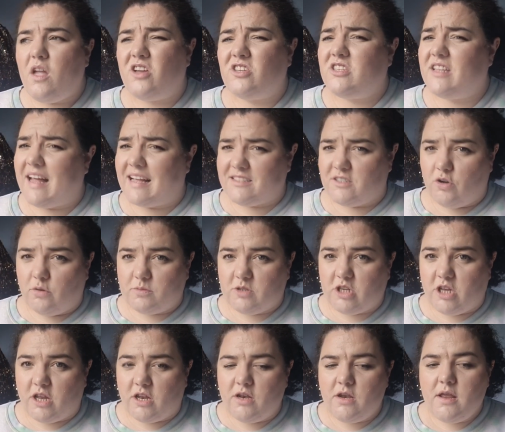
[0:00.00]
So that's an
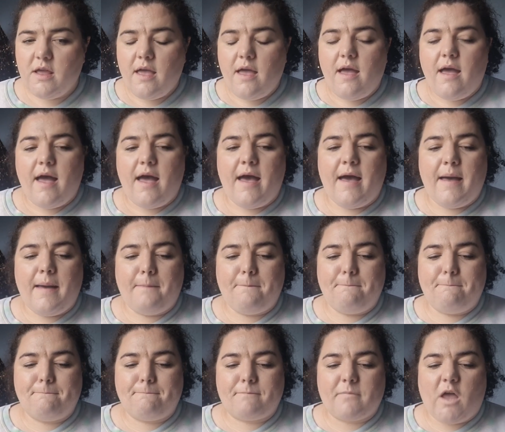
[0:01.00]
option.
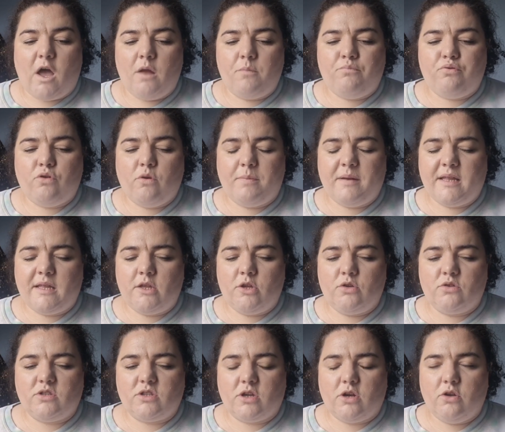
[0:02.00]
I'd probably
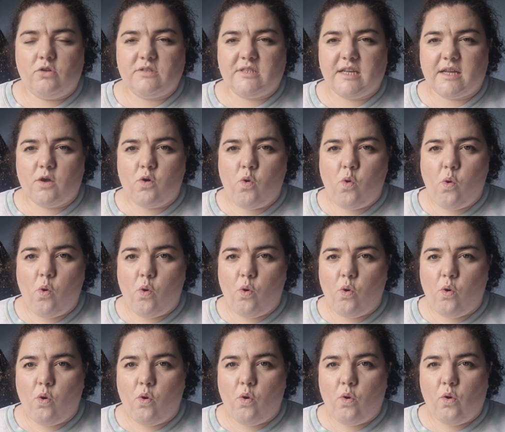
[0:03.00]
use the Closet
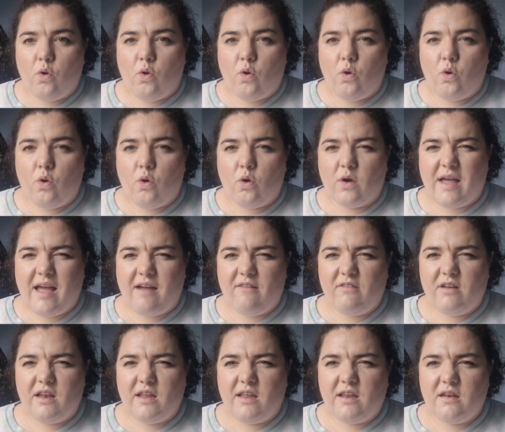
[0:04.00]
Core
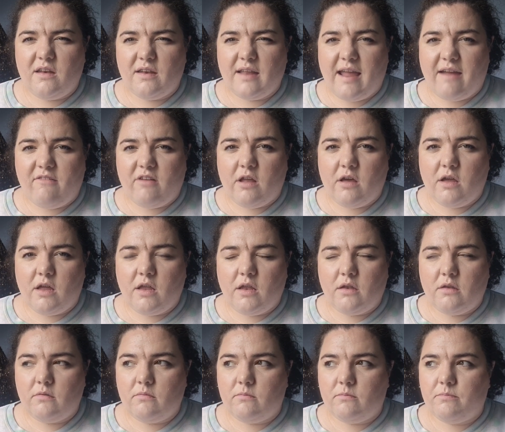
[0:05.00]
Caroline
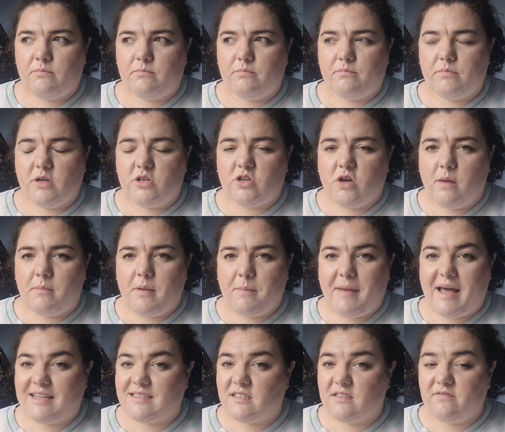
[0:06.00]
pyjama
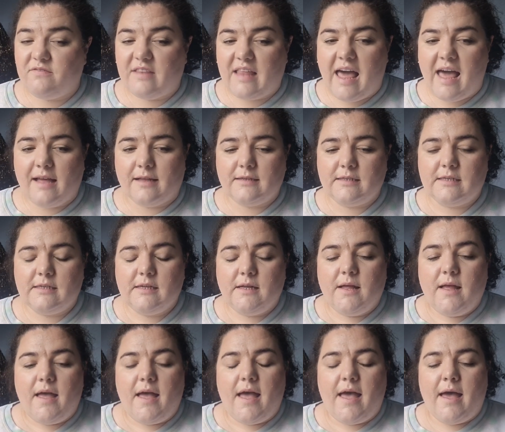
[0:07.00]
pattern for that.
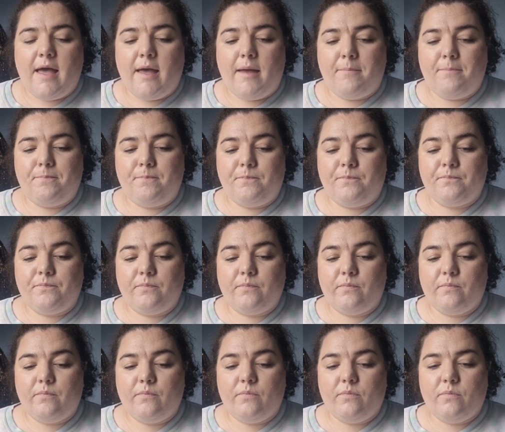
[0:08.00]

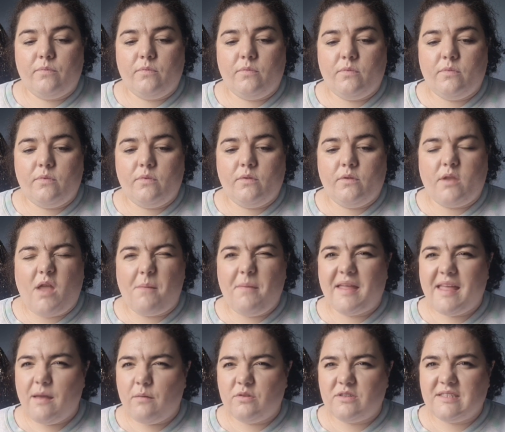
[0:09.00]
But
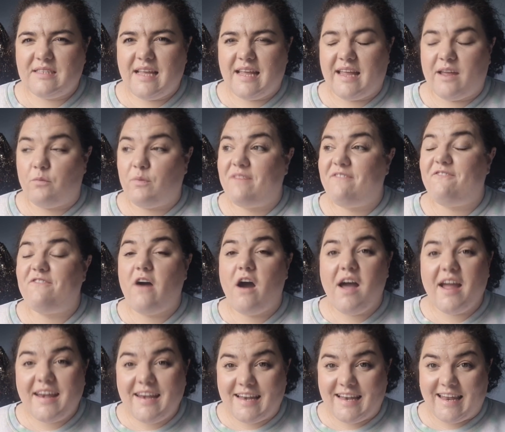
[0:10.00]
yeah, we'll see. We
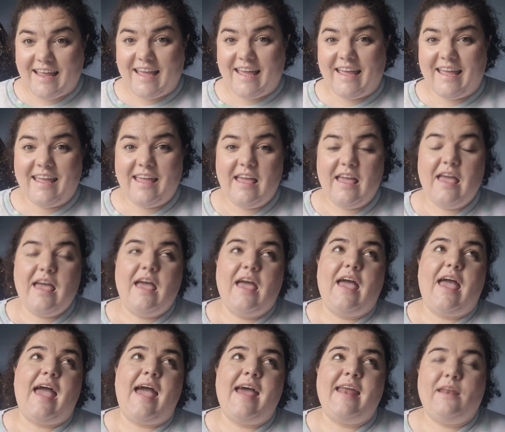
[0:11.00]
finally...
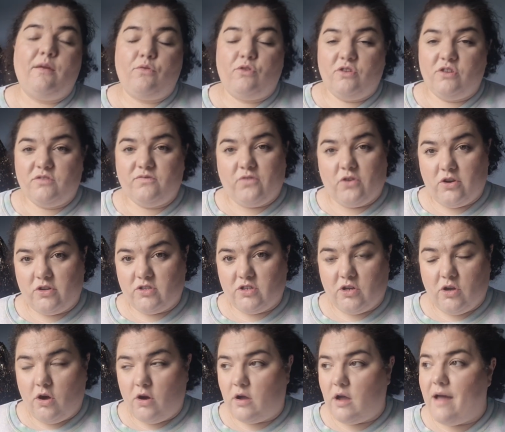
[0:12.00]
Anyone who's followed
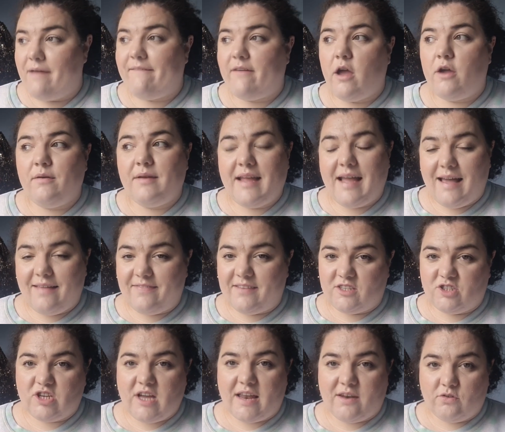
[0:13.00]
along, I've only had this
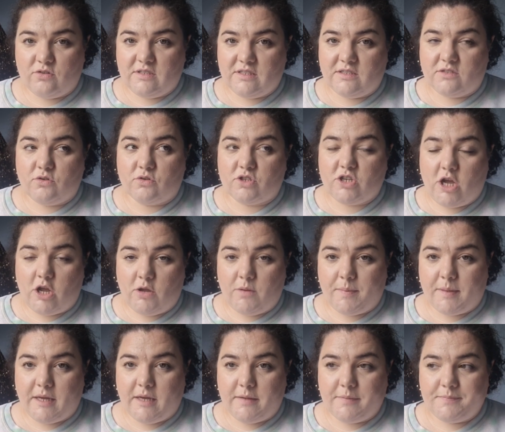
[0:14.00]
channel since
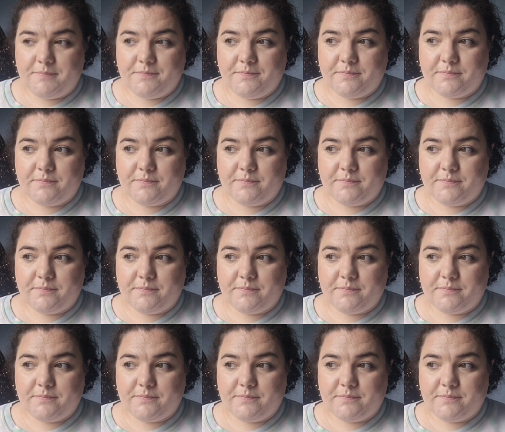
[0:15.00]
October,